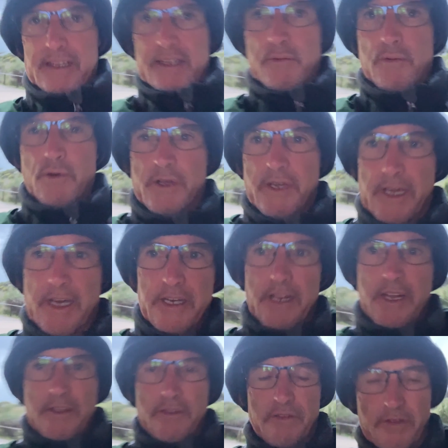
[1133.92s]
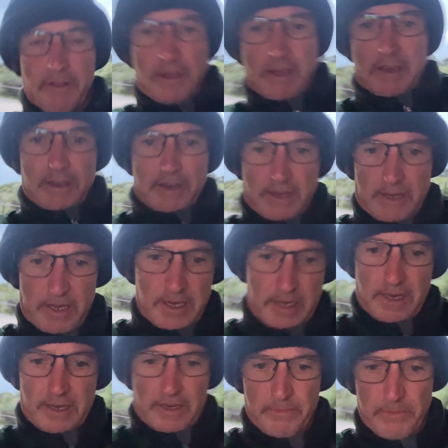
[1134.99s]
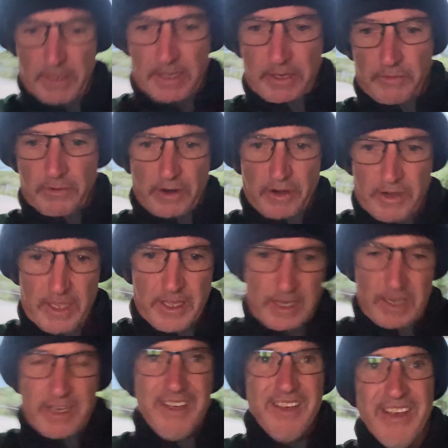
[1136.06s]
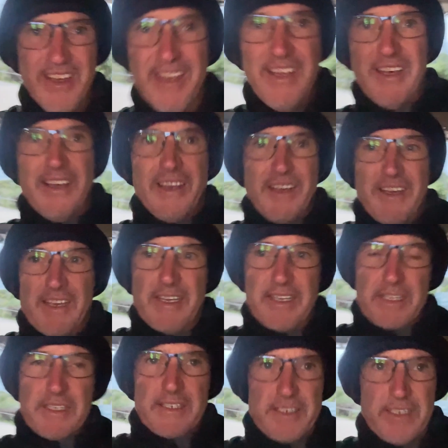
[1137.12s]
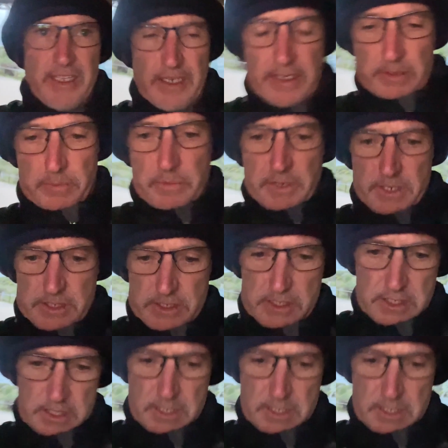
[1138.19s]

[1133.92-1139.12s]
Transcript: Walking underneath the main road here, down to the beach.